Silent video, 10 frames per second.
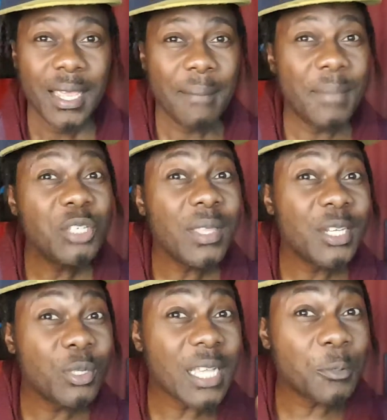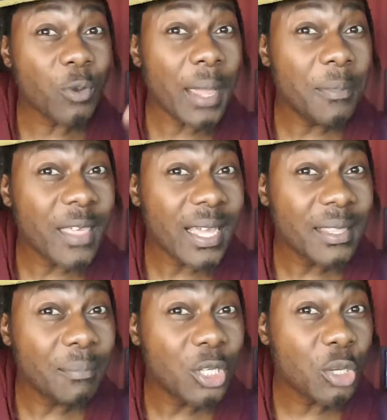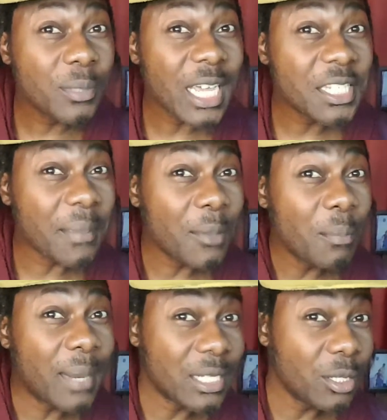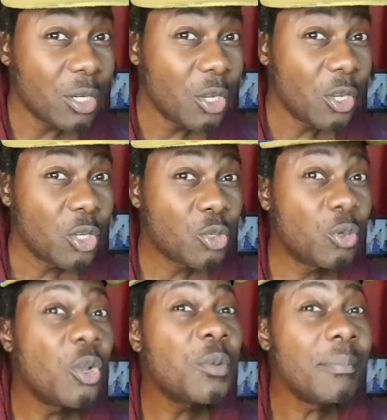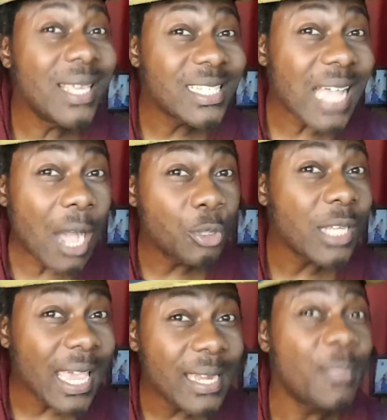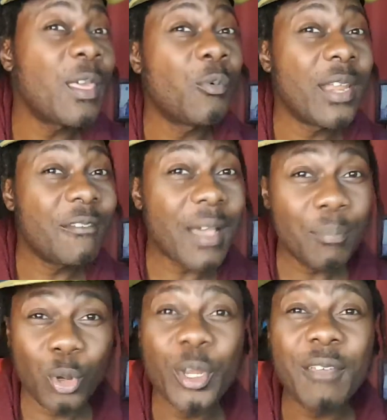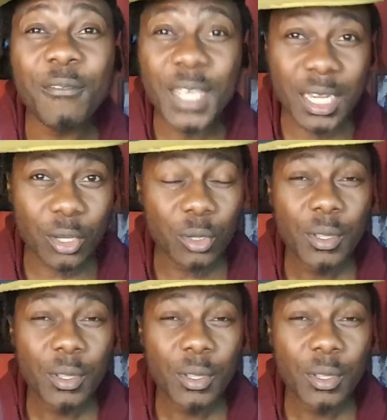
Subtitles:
make sure that you subscribe there at the bottom, touch the bell button to not miss out anything whenever I upload a video.